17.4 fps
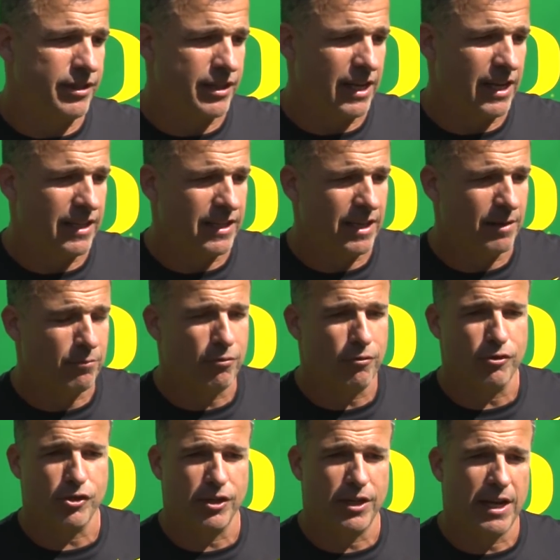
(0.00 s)
He's got that
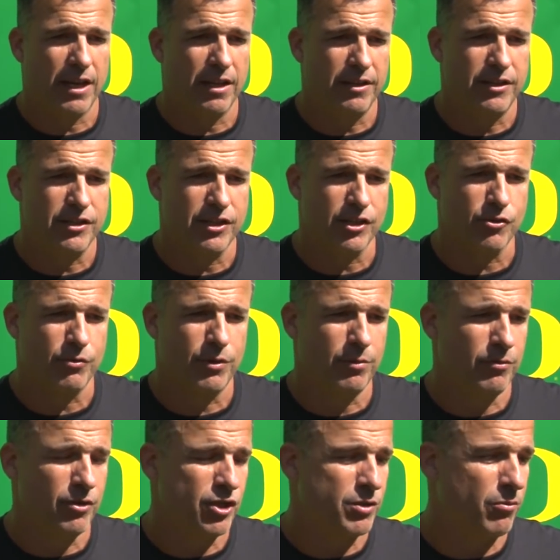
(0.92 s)
personality, he's
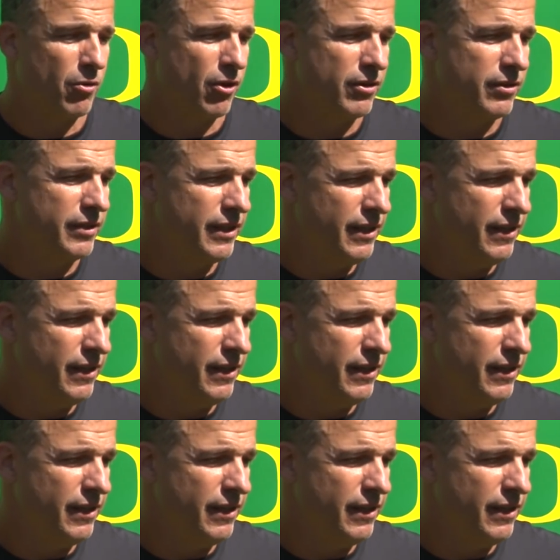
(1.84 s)
extremely smart.